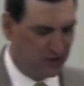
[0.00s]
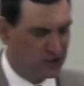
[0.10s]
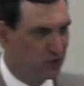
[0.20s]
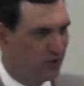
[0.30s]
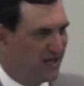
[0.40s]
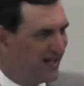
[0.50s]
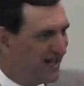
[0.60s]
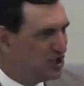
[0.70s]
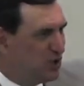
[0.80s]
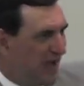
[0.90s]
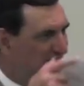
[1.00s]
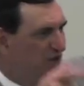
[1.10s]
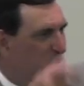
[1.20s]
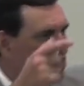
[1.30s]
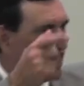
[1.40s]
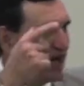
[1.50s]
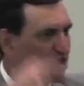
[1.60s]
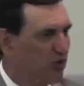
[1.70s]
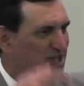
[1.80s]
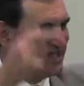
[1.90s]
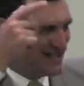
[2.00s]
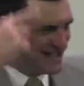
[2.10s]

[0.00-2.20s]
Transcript: verse 3 unless you have those characteristic